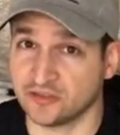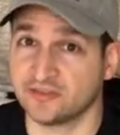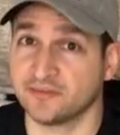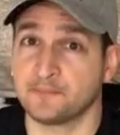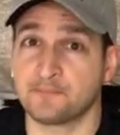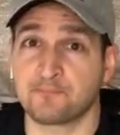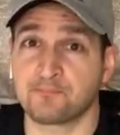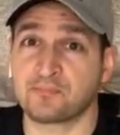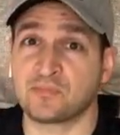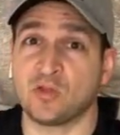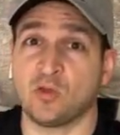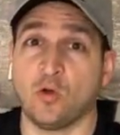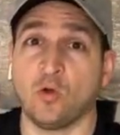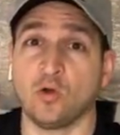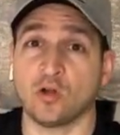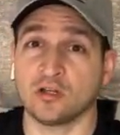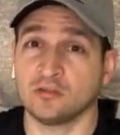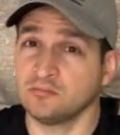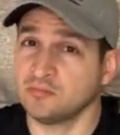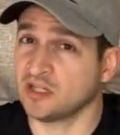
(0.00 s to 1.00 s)
or a
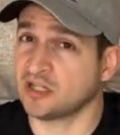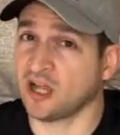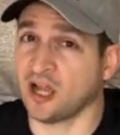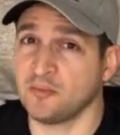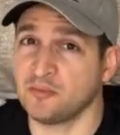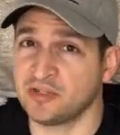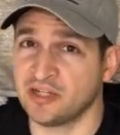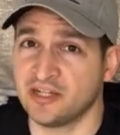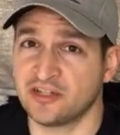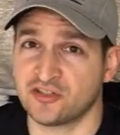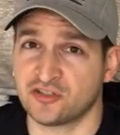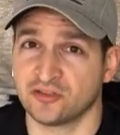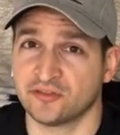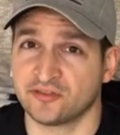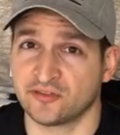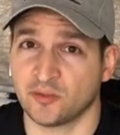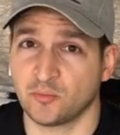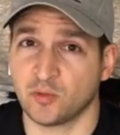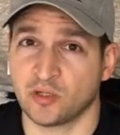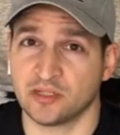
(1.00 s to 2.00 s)
combination somewhere in
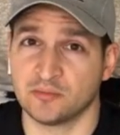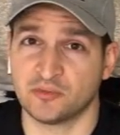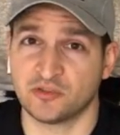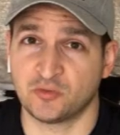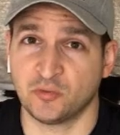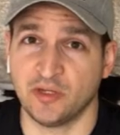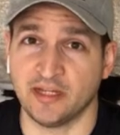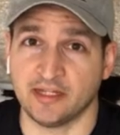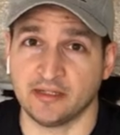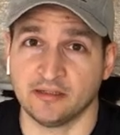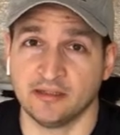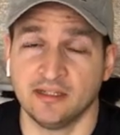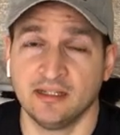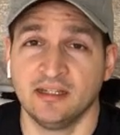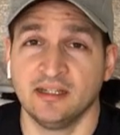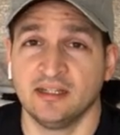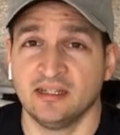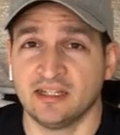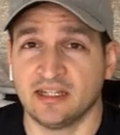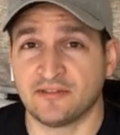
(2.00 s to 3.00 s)
between. If you're
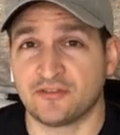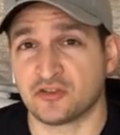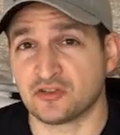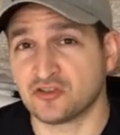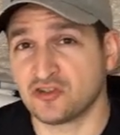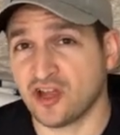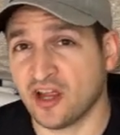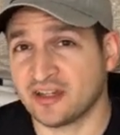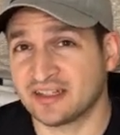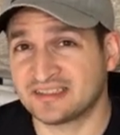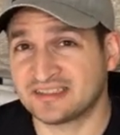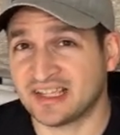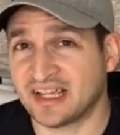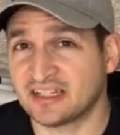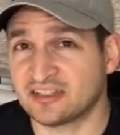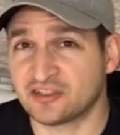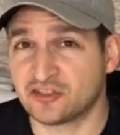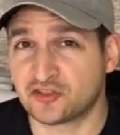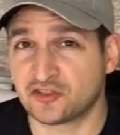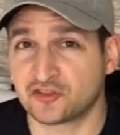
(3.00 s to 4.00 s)
not exactly
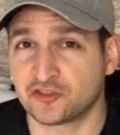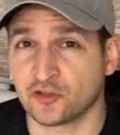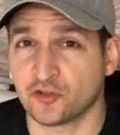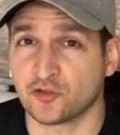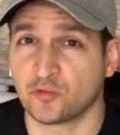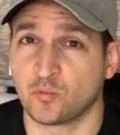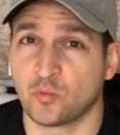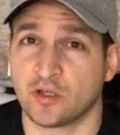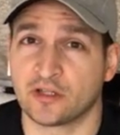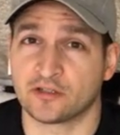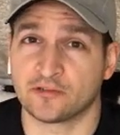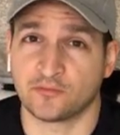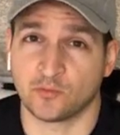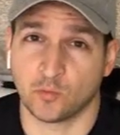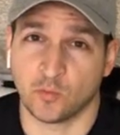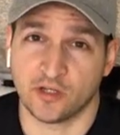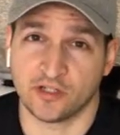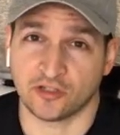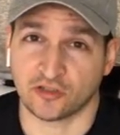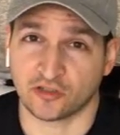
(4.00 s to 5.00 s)
sure the weather for where you're
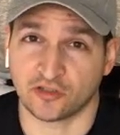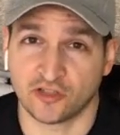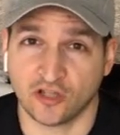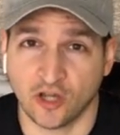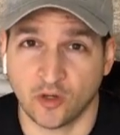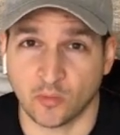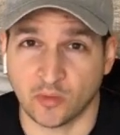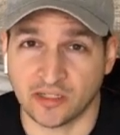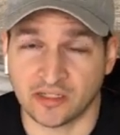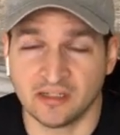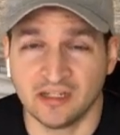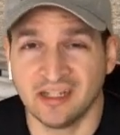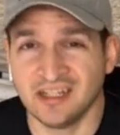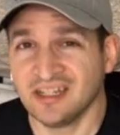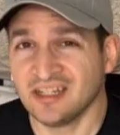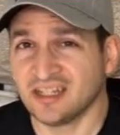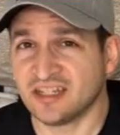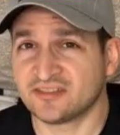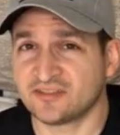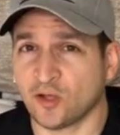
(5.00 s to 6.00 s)
going, it's
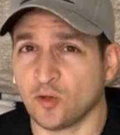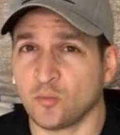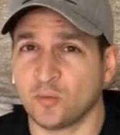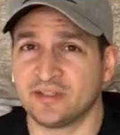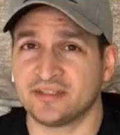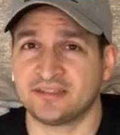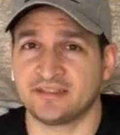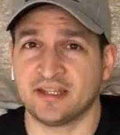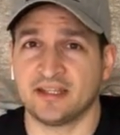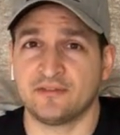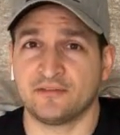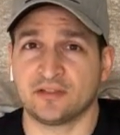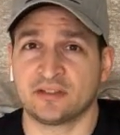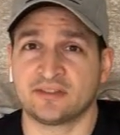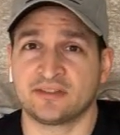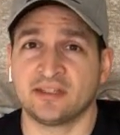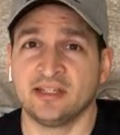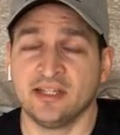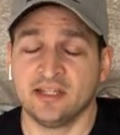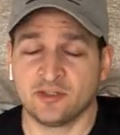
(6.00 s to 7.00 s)
always safest to
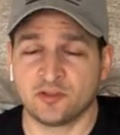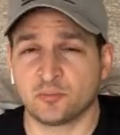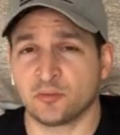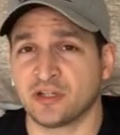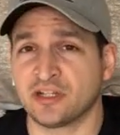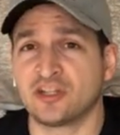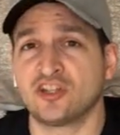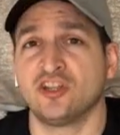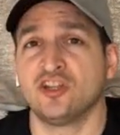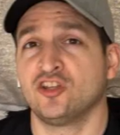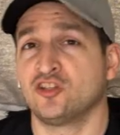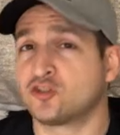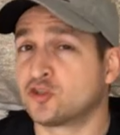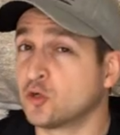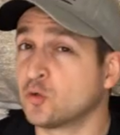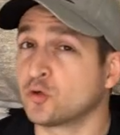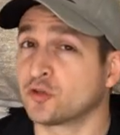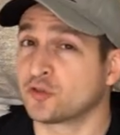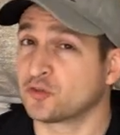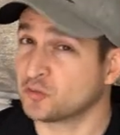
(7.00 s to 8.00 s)
bring 2 or
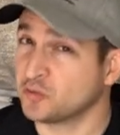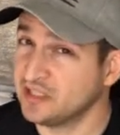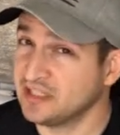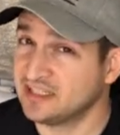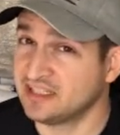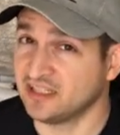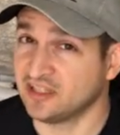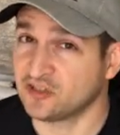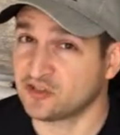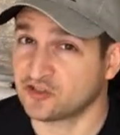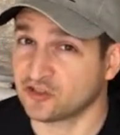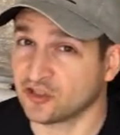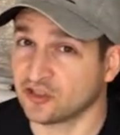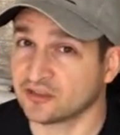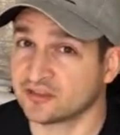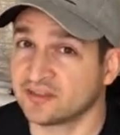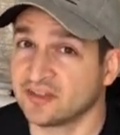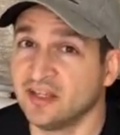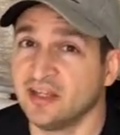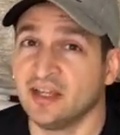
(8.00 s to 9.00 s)
3 t-shirts
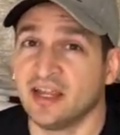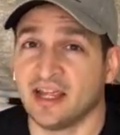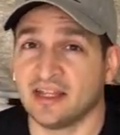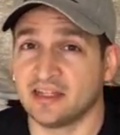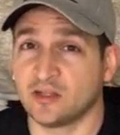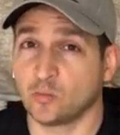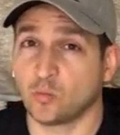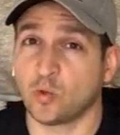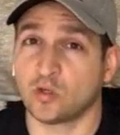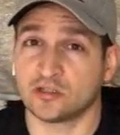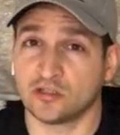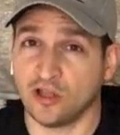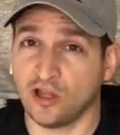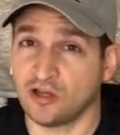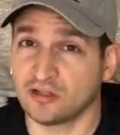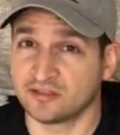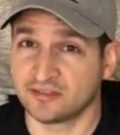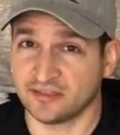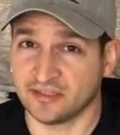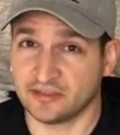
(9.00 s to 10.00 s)
and then 1 long sleeve
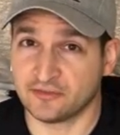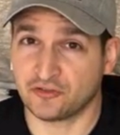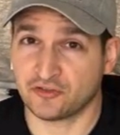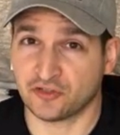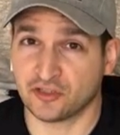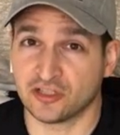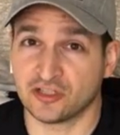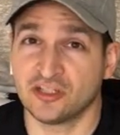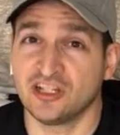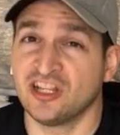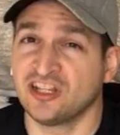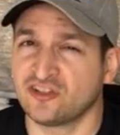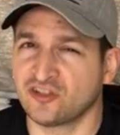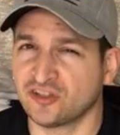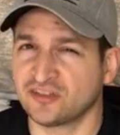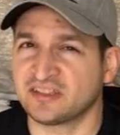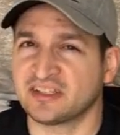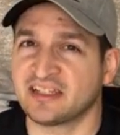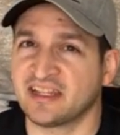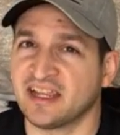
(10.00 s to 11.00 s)
shirt, just in
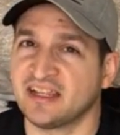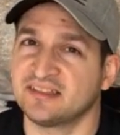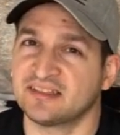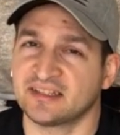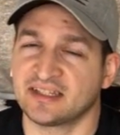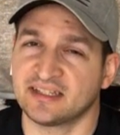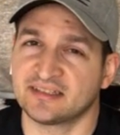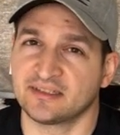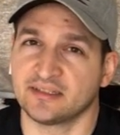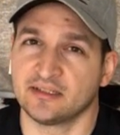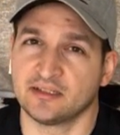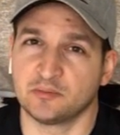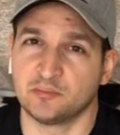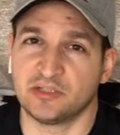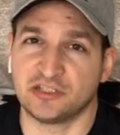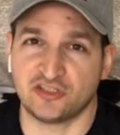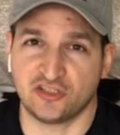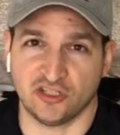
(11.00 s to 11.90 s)
case it gets a little bit chilly.